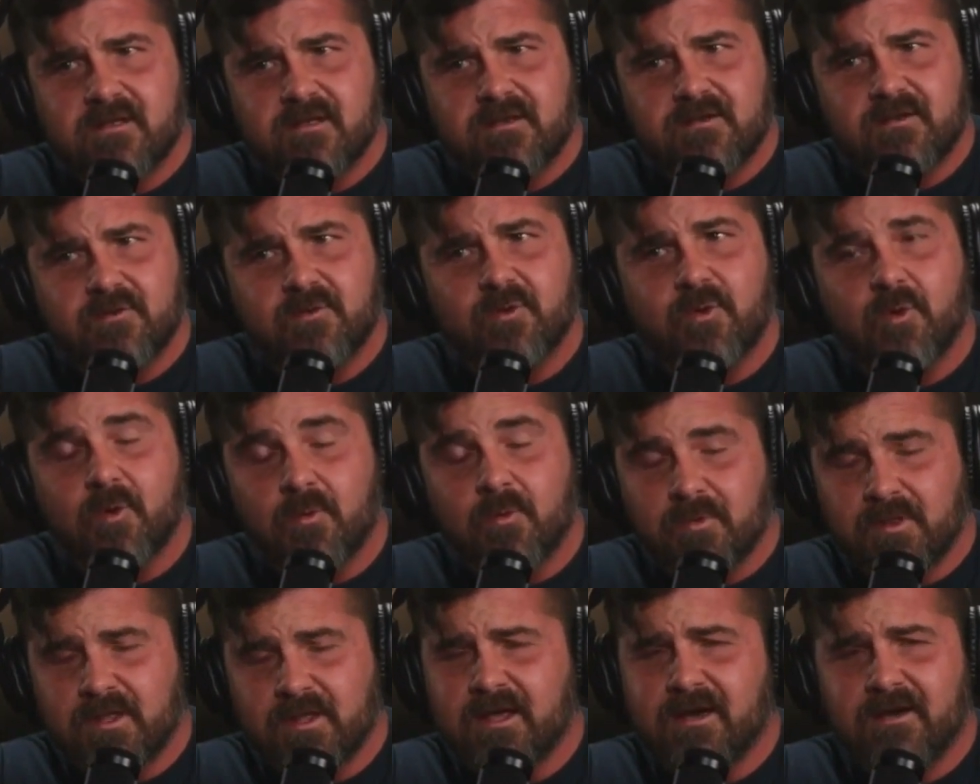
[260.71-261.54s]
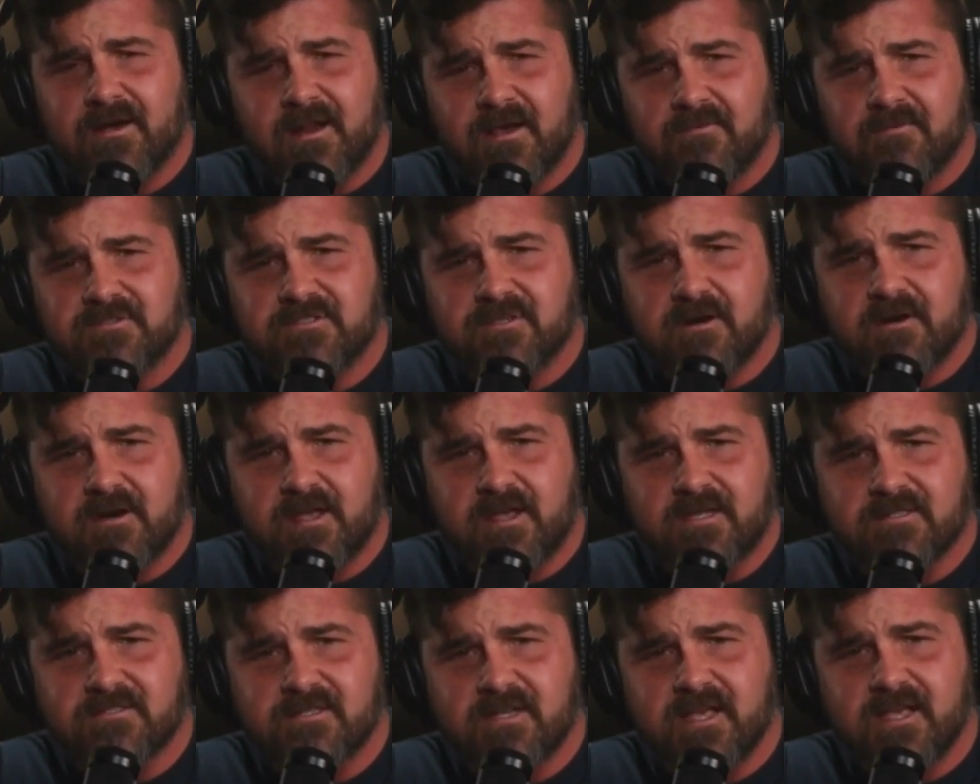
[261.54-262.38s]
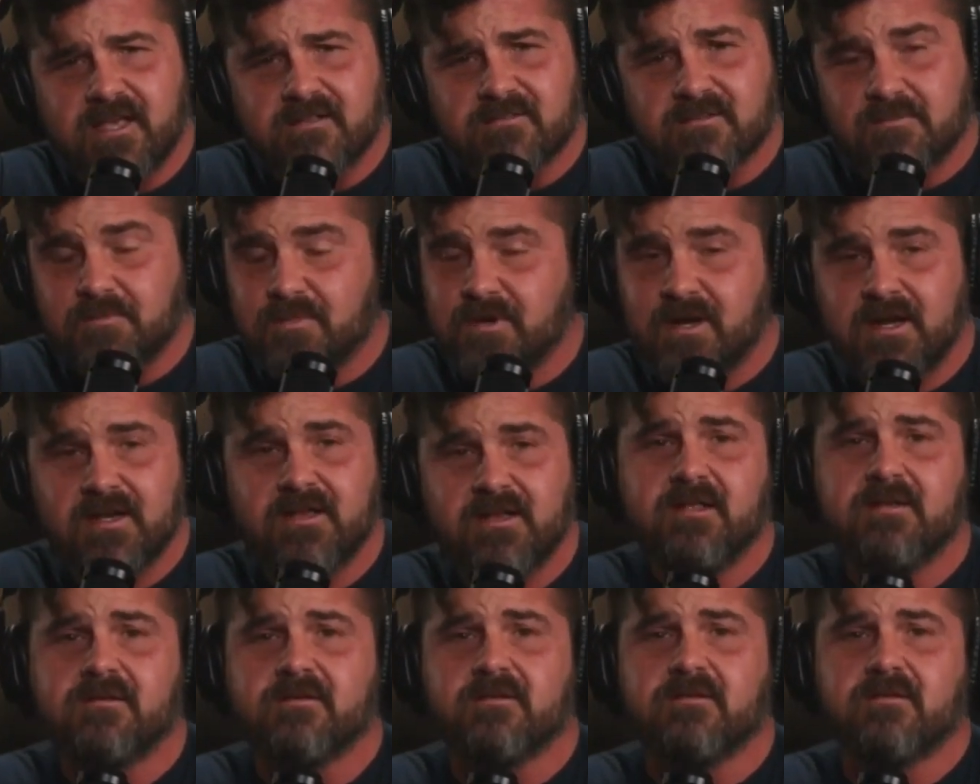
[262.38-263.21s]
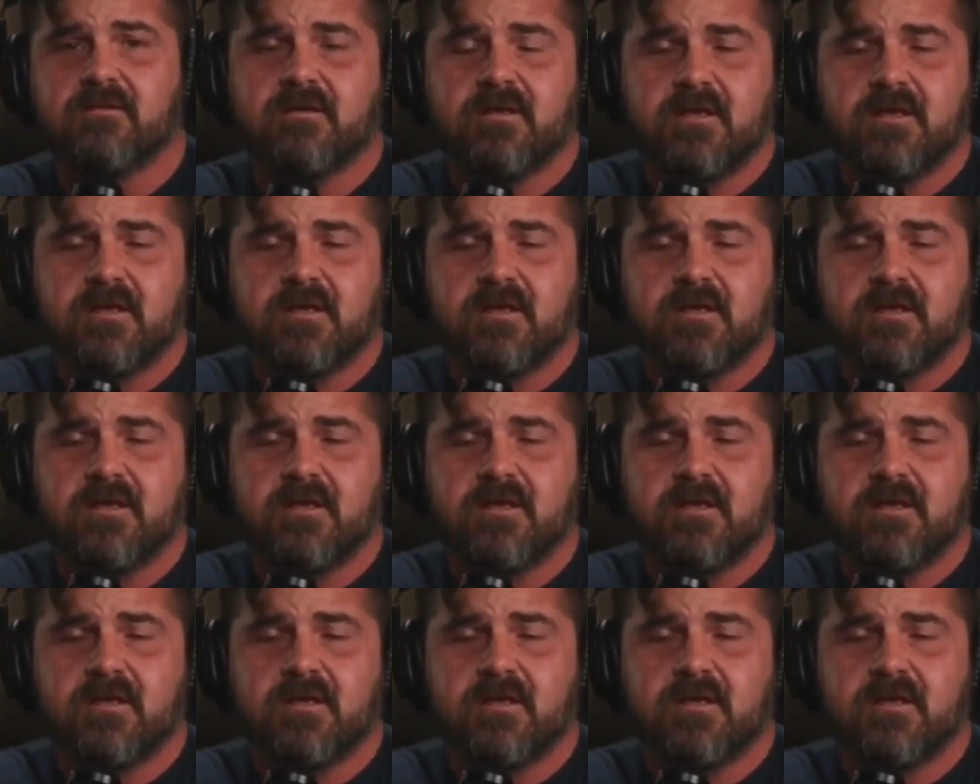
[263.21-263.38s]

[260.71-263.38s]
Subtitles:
Normally, I'd have a sarcastic answer, but I didn't.